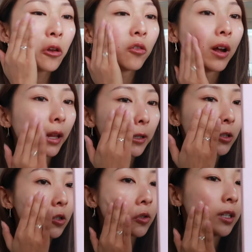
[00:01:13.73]
so I like
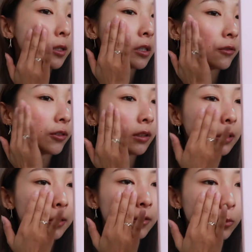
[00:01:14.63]
to treat it
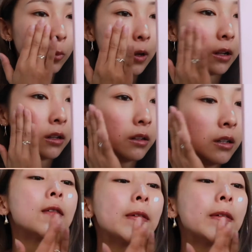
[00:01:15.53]
differently as well.